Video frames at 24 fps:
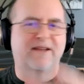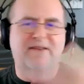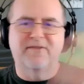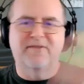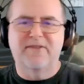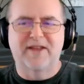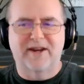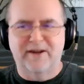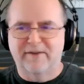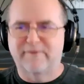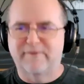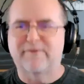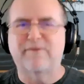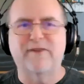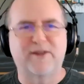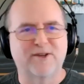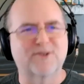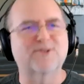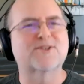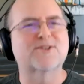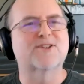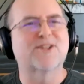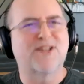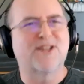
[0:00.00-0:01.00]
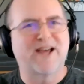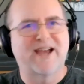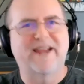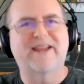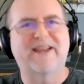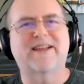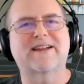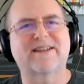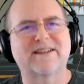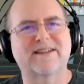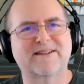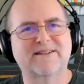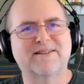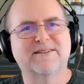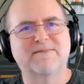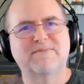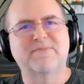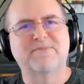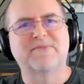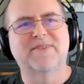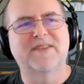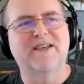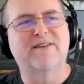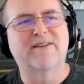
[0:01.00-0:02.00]
that it feels like
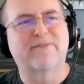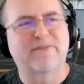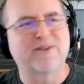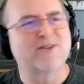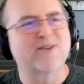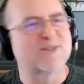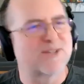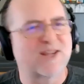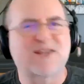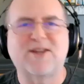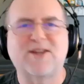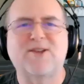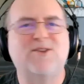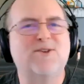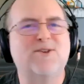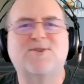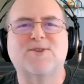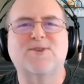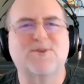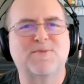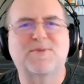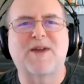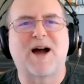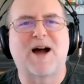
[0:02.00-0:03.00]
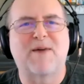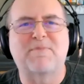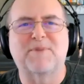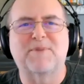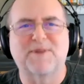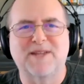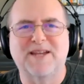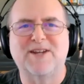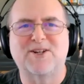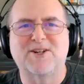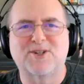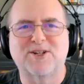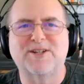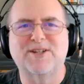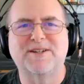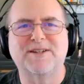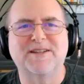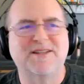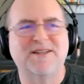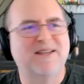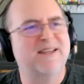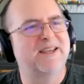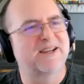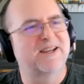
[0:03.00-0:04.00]
it feels like a YouTube compilation,
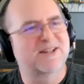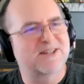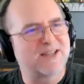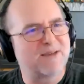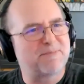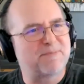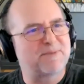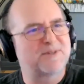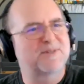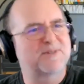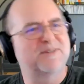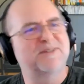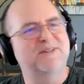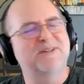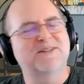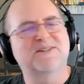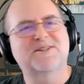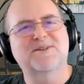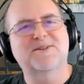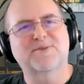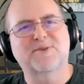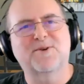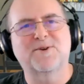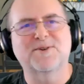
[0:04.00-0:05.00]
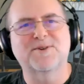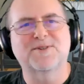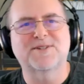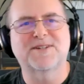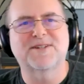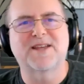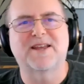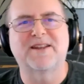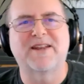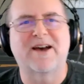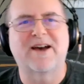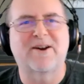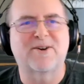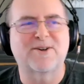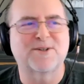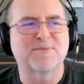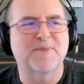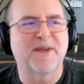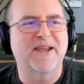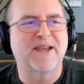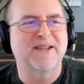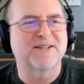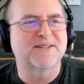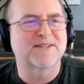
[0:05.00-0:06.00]
except it's of course set in outer
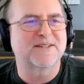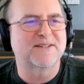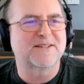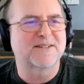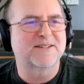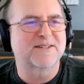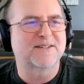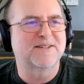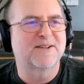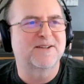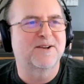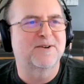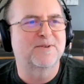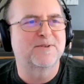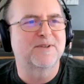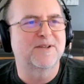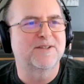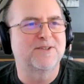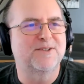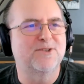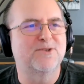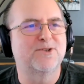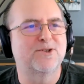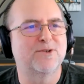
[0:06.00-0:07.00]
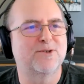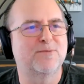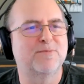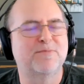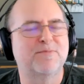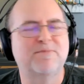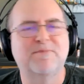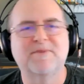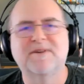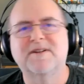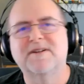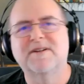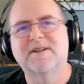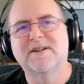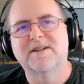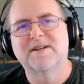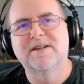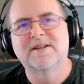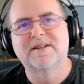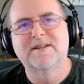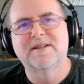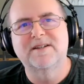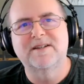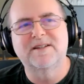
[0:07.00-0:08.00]
space. It's you know YouTube
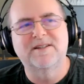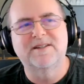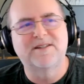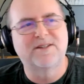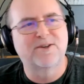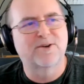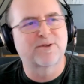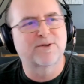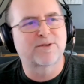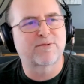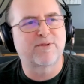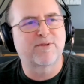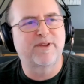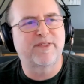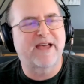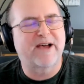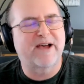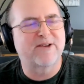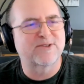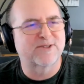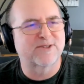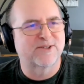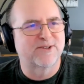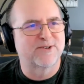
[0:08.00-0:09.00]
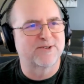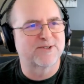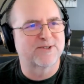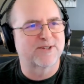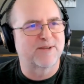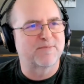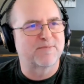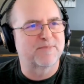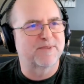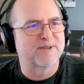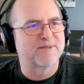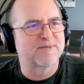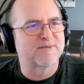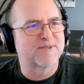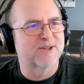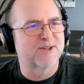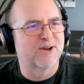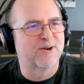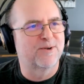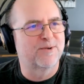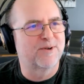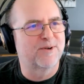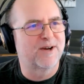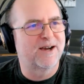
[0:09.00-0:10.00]
in the year 3000 or something.
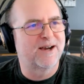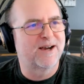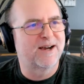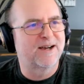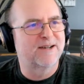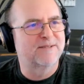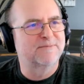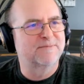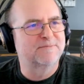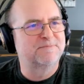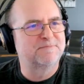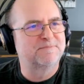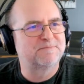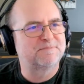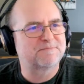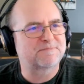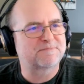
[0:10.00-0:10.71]
So um,